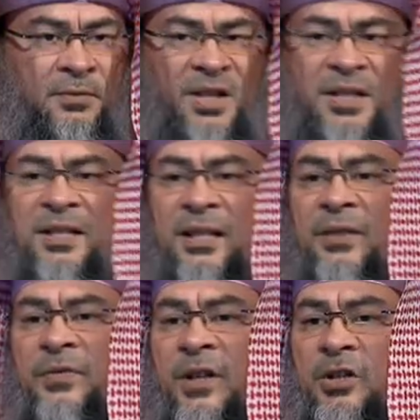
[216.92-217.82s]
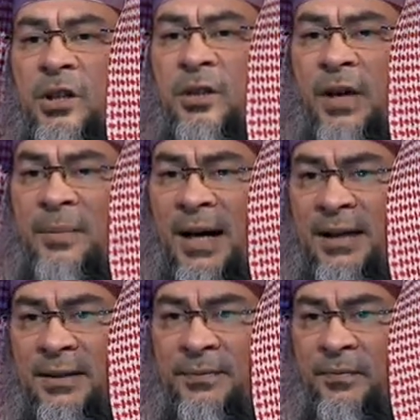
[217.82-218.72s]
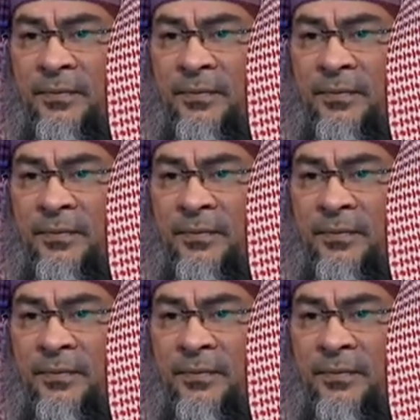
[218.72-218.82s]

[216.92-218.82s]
This is a definition of ibadah.